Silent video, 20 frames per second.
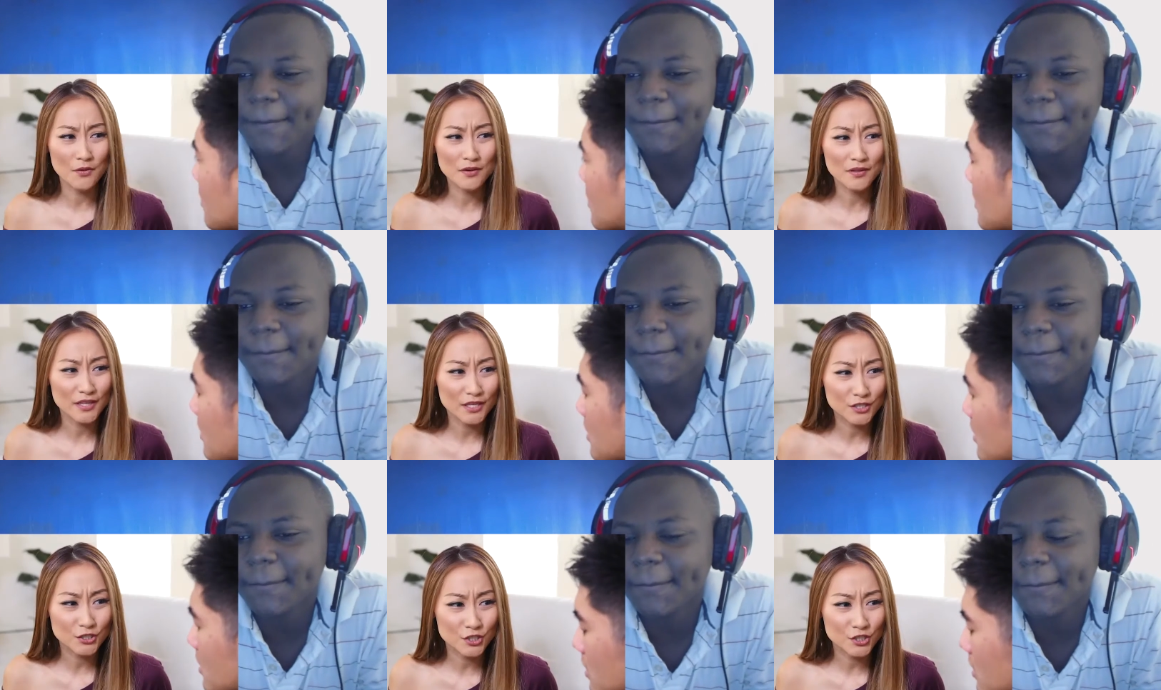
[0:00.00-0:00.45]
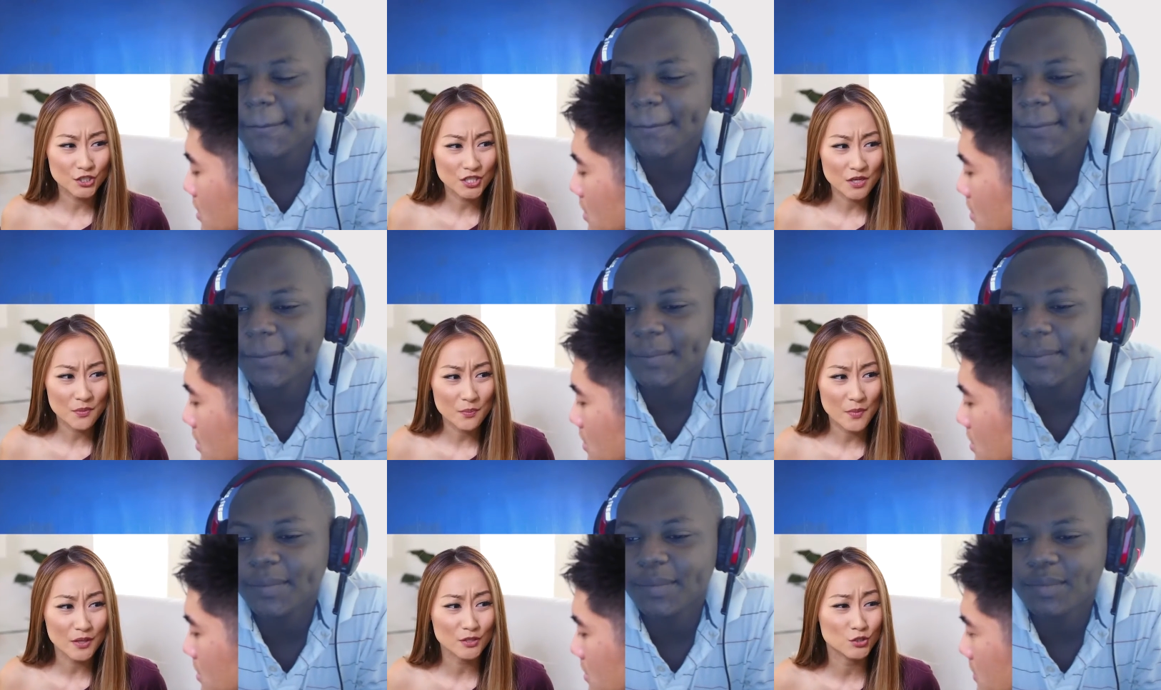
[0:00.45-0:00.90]
Speaker 1: our
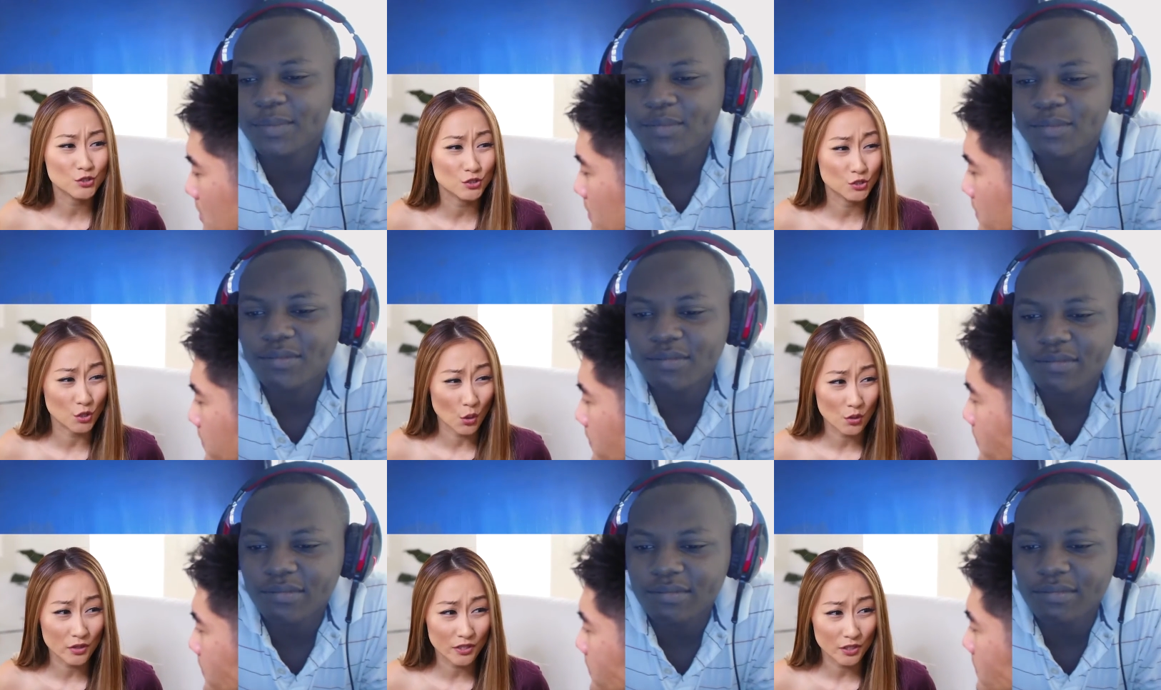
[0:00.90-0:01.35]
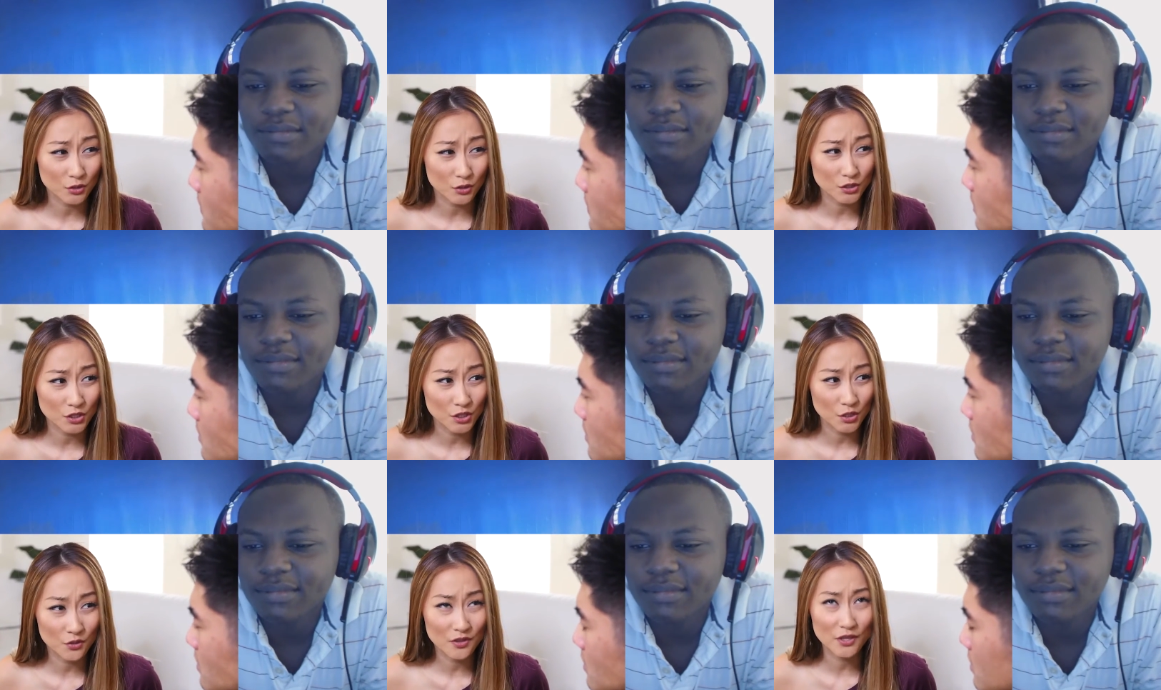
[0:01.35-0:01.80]
relationship meant so
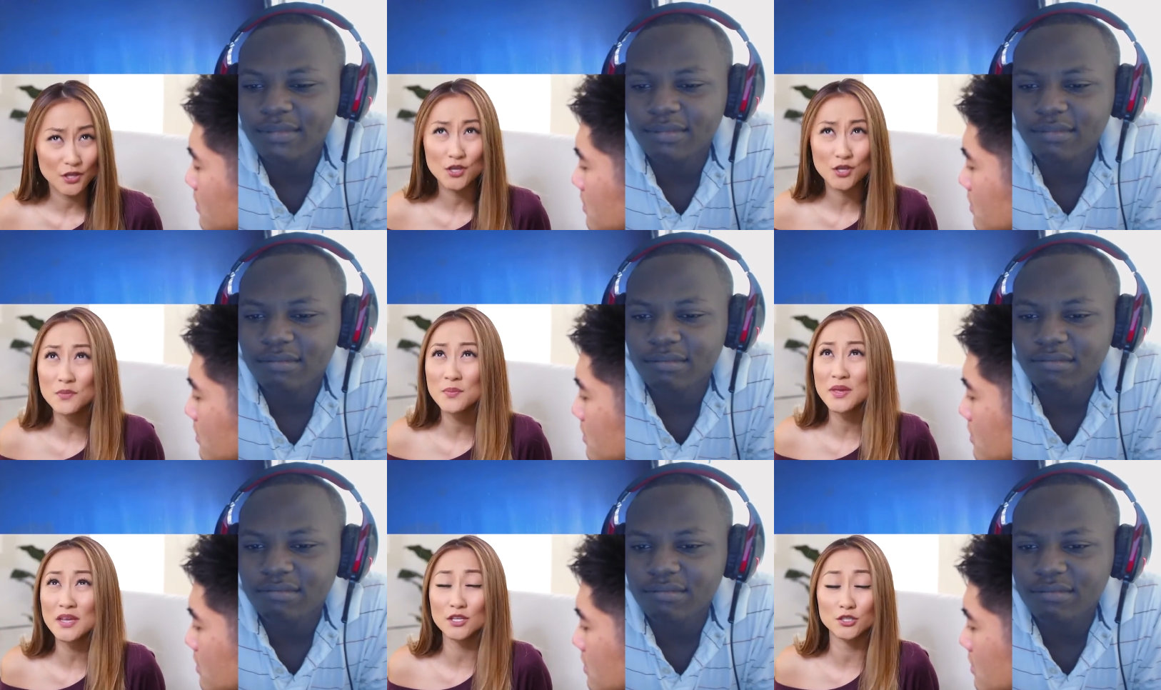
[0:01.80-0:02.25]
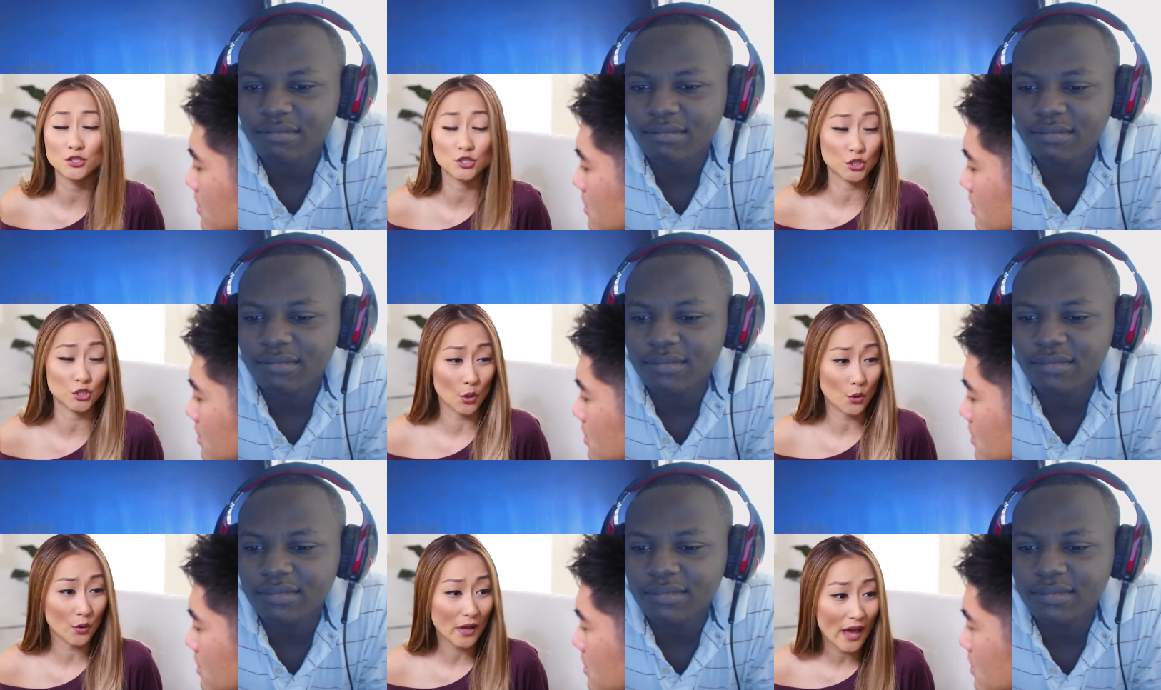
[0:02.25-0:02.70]
little to you that you can make a
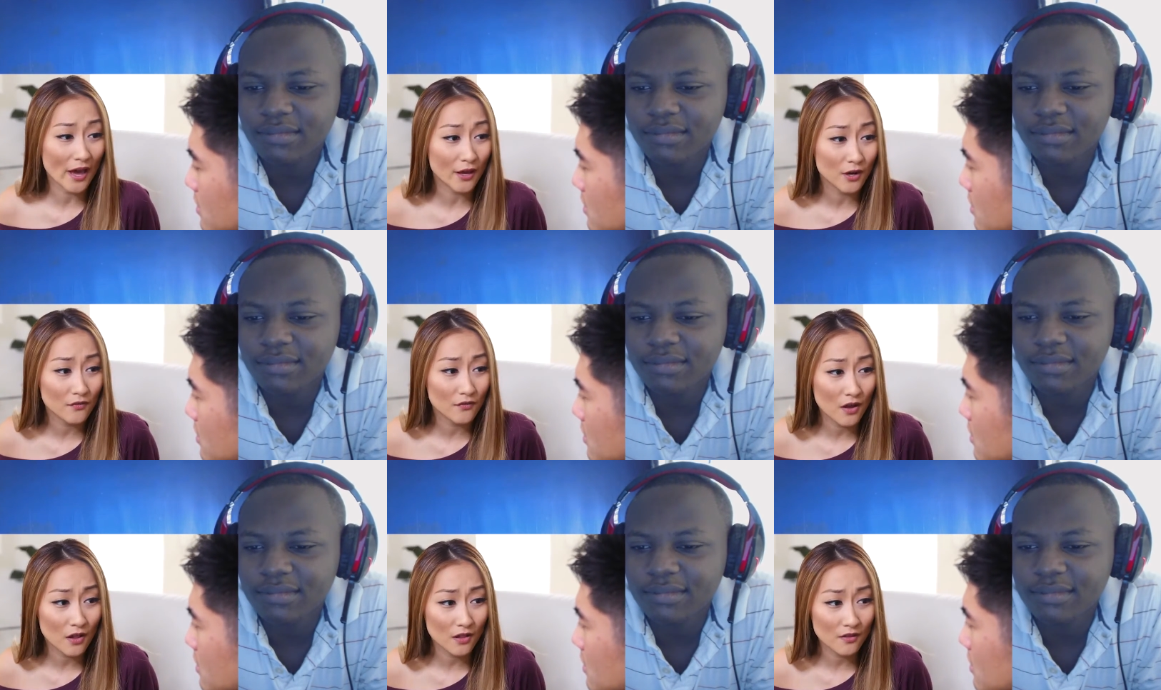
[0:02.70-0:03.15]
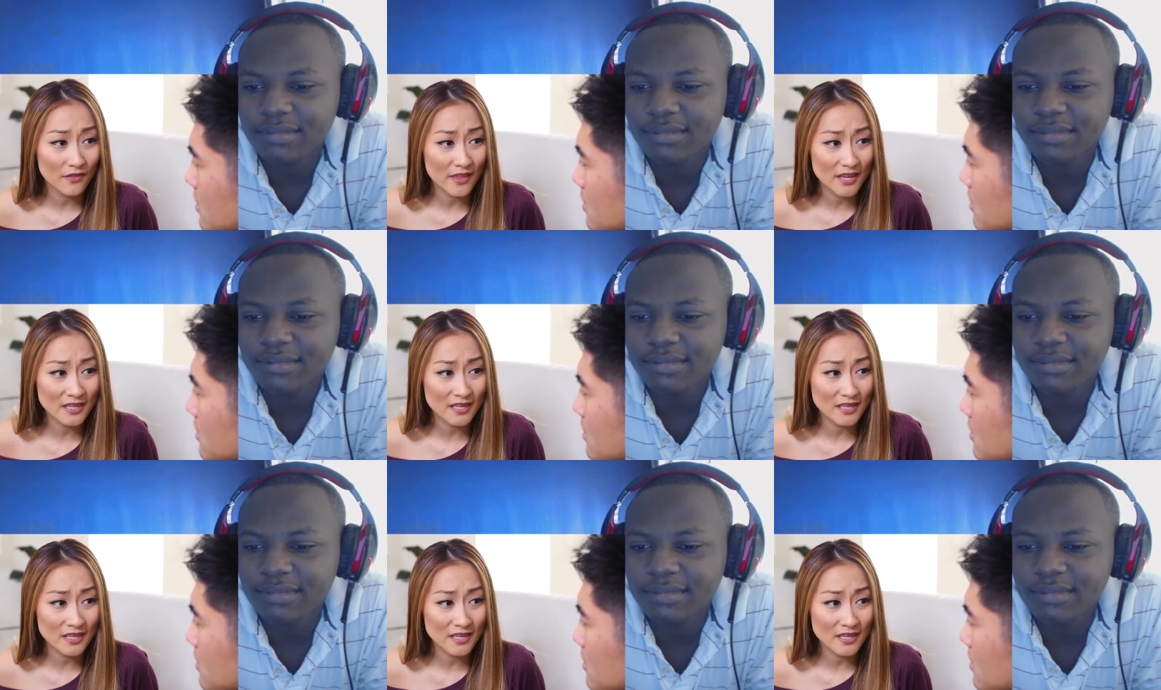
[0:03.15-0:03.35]
joke out of all of